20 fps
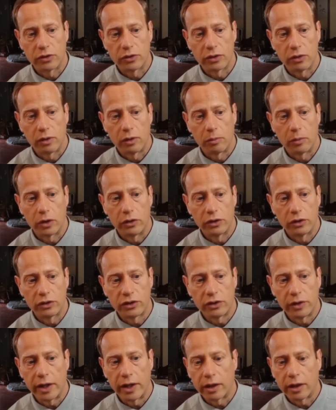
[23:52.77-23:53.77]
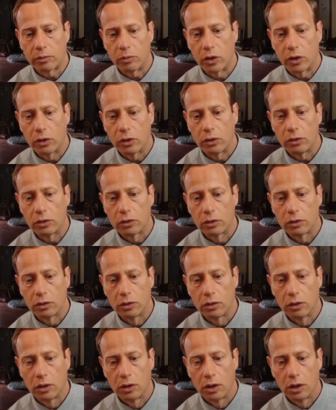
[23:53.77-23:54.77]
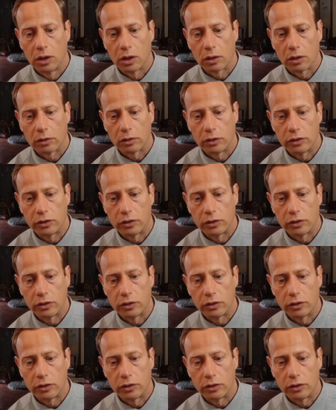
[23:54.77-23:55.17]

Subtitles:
So I'm on the select mode. I'm